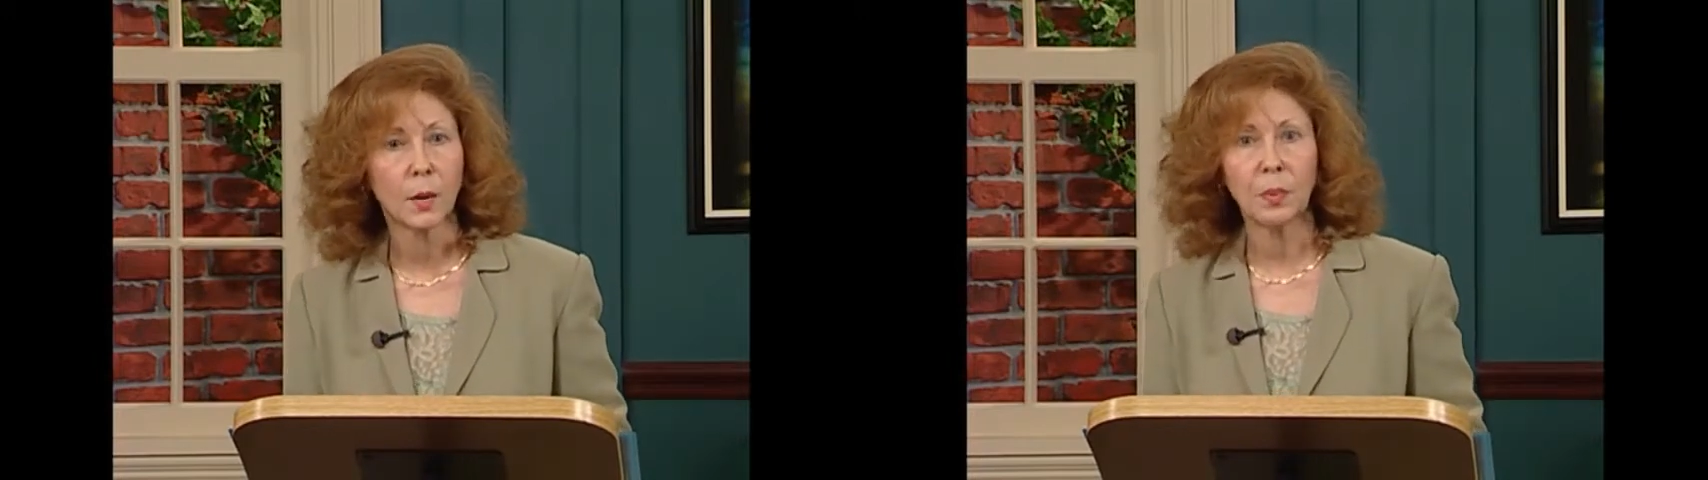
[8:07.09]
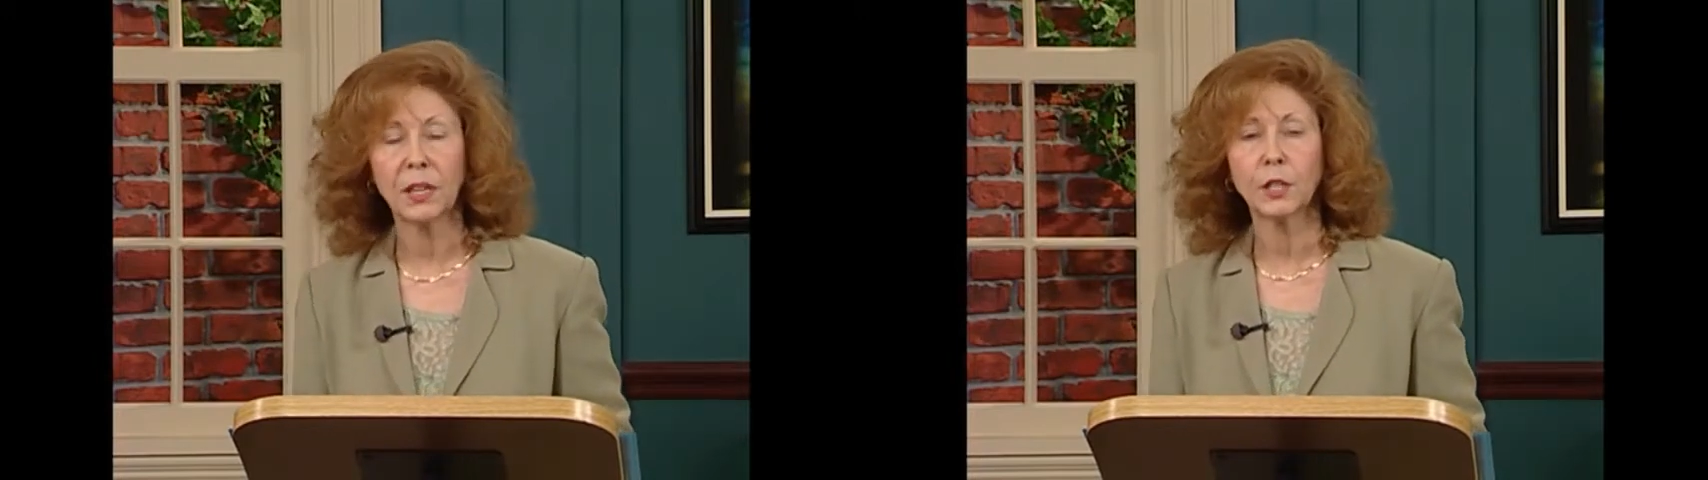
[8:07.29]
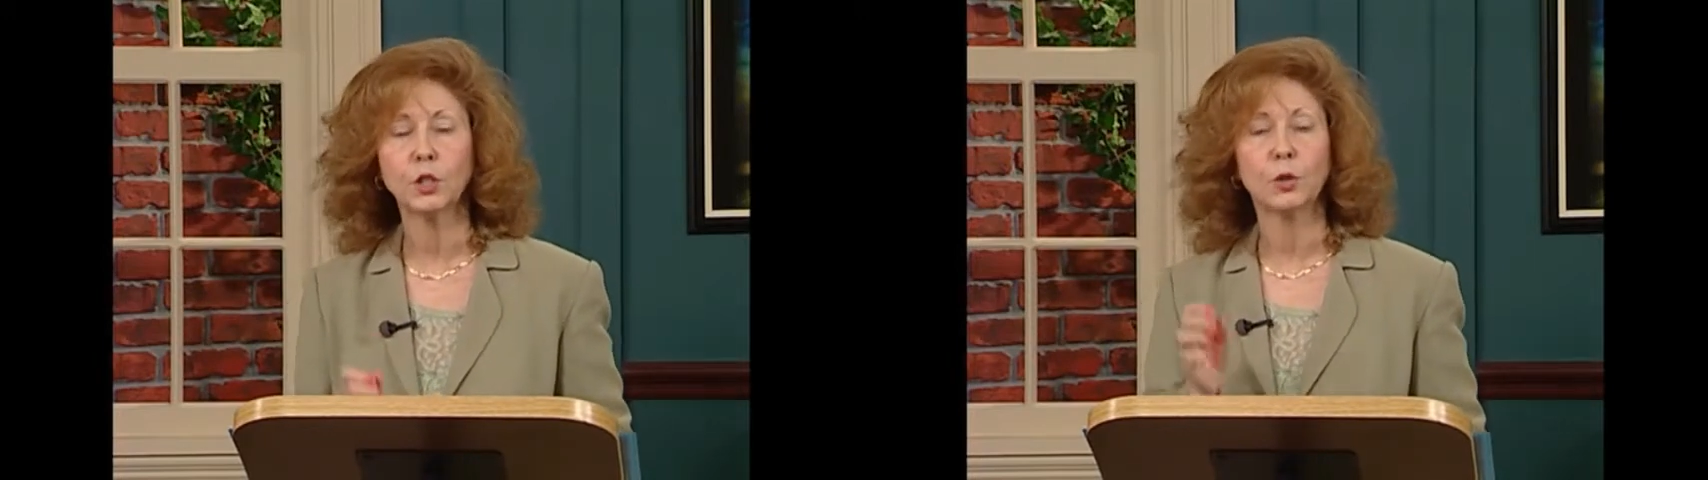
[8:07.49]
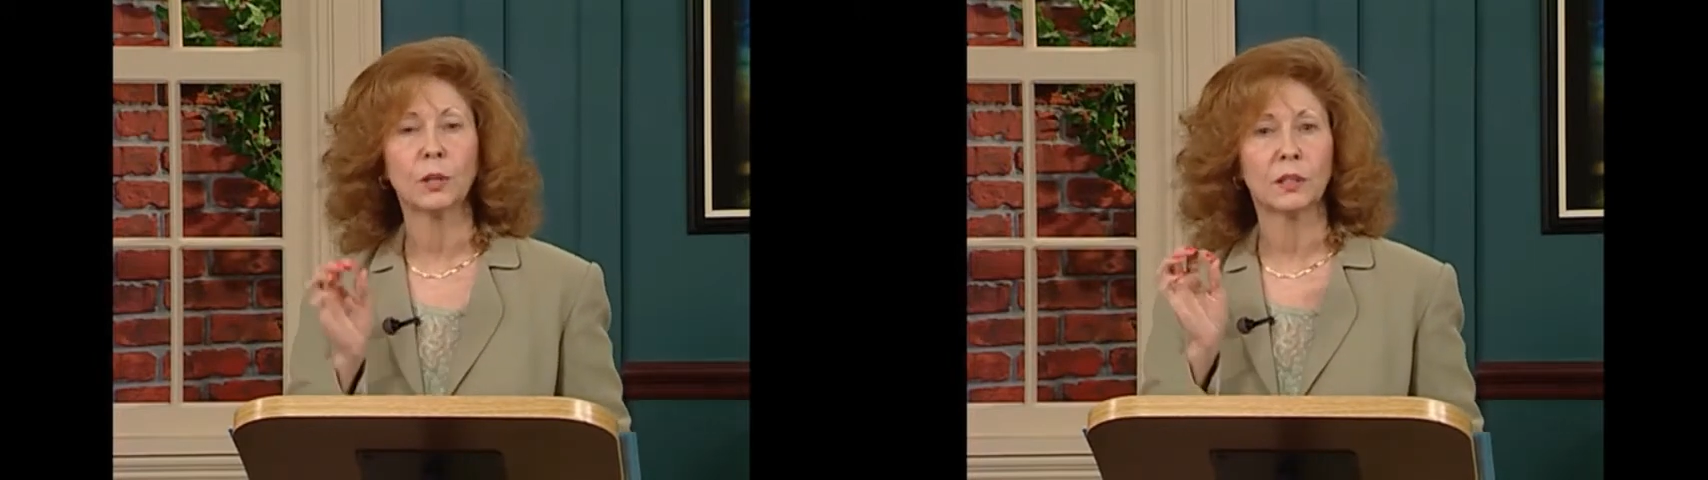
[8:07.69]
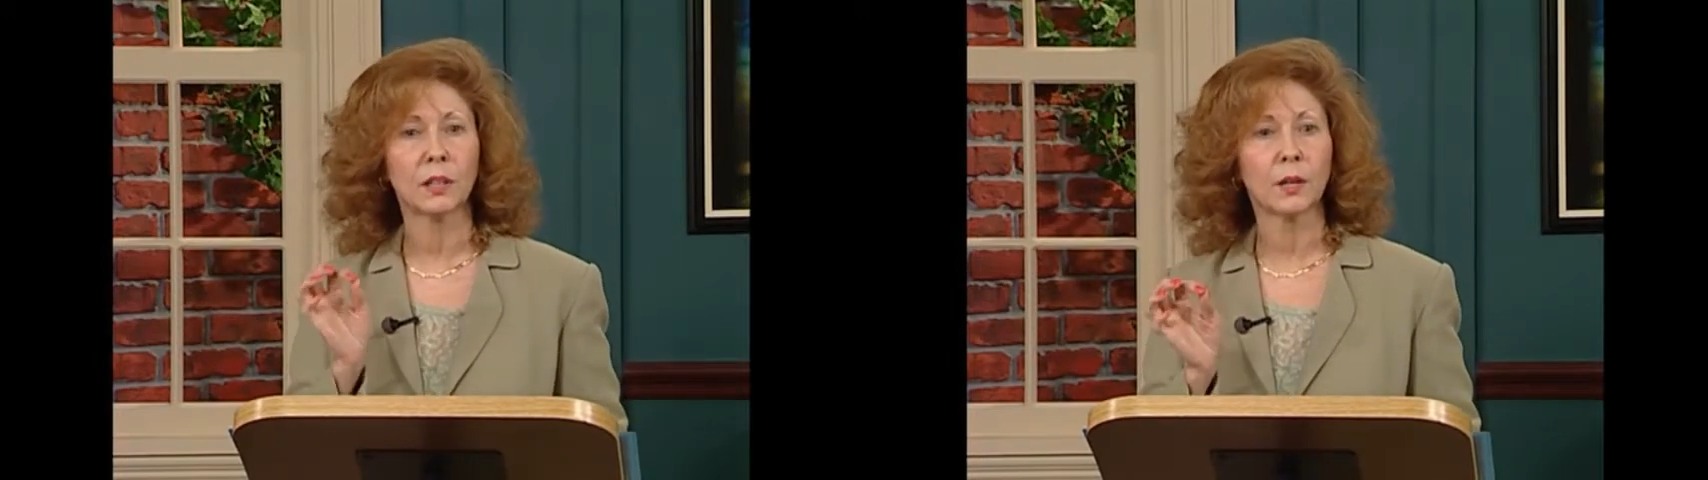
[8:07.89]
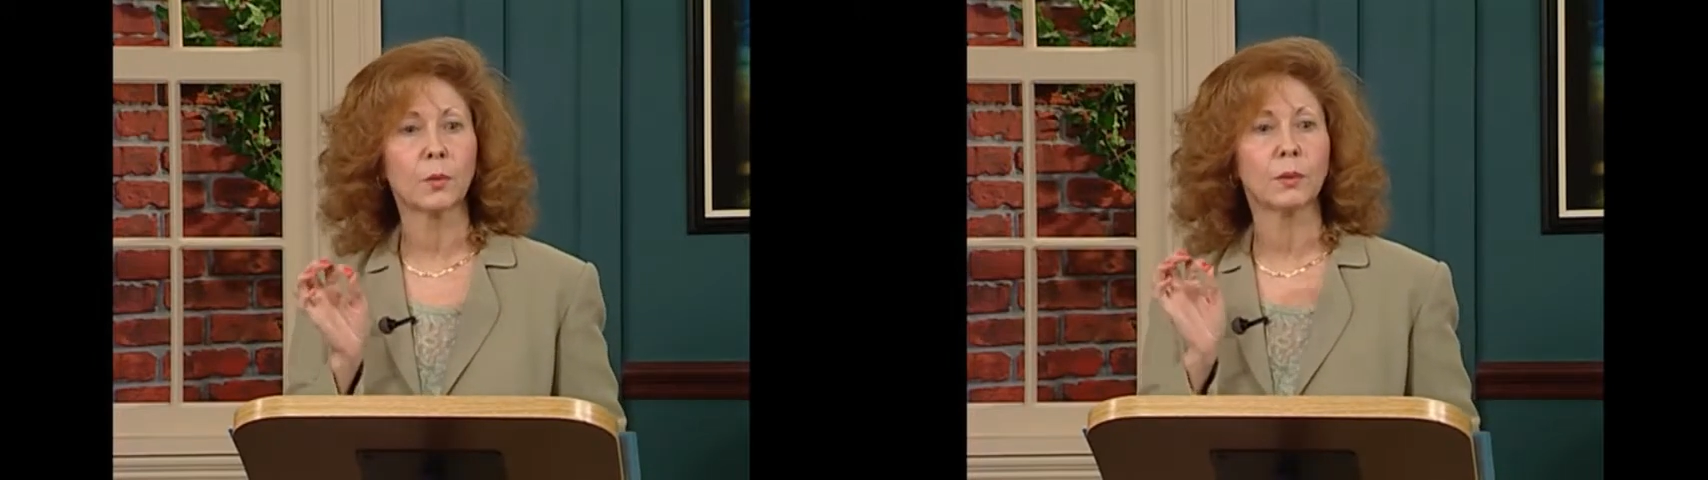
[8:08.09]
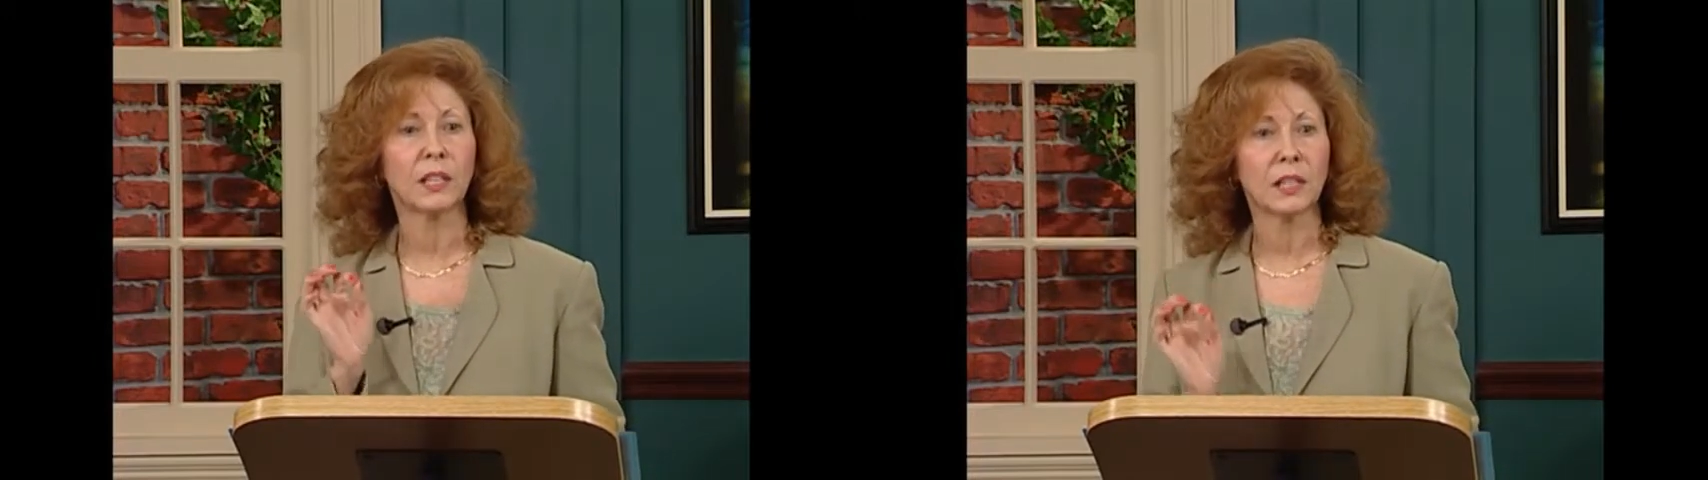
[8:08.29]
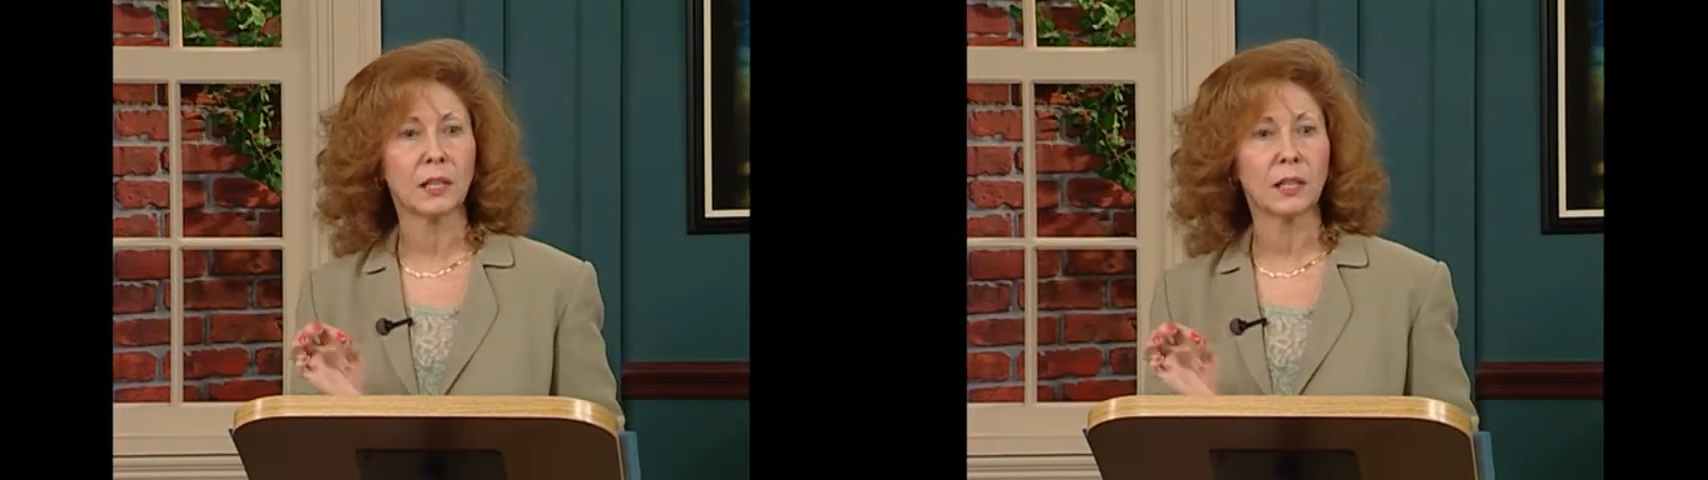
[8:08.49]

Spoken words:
because you could literally